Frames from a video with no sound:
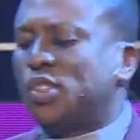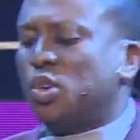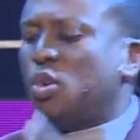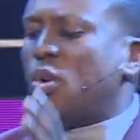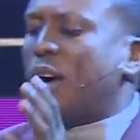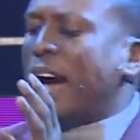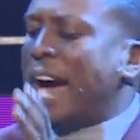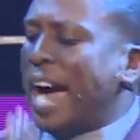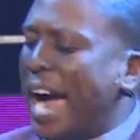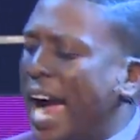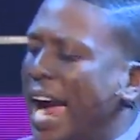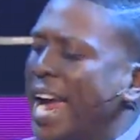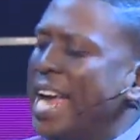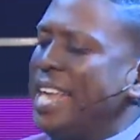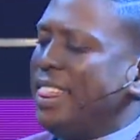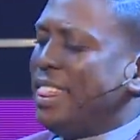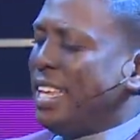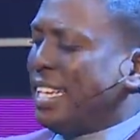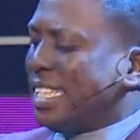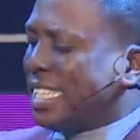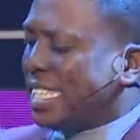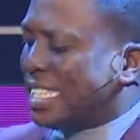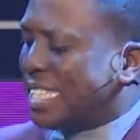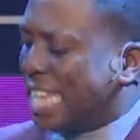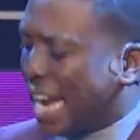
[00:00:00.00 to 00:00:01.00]
to hide
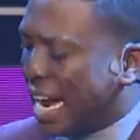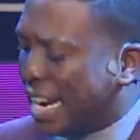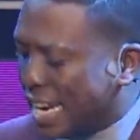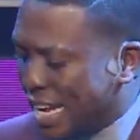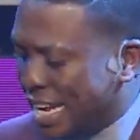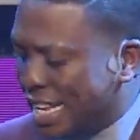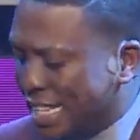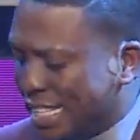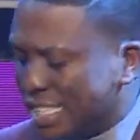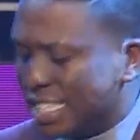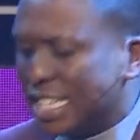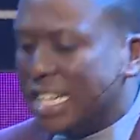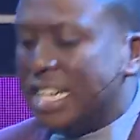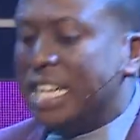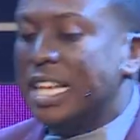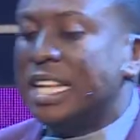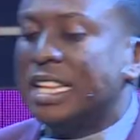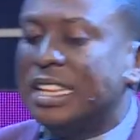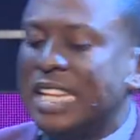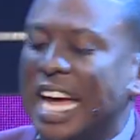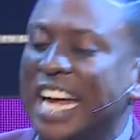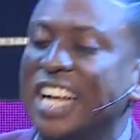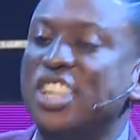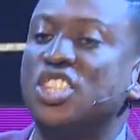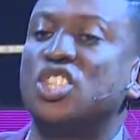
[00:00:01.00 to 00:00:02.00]
this talent
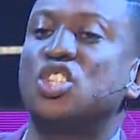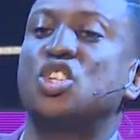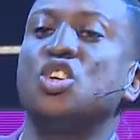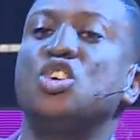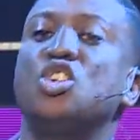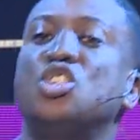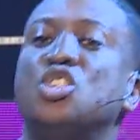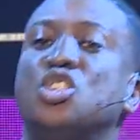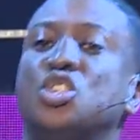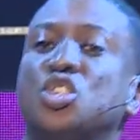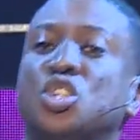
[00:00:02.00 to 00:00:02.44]
than to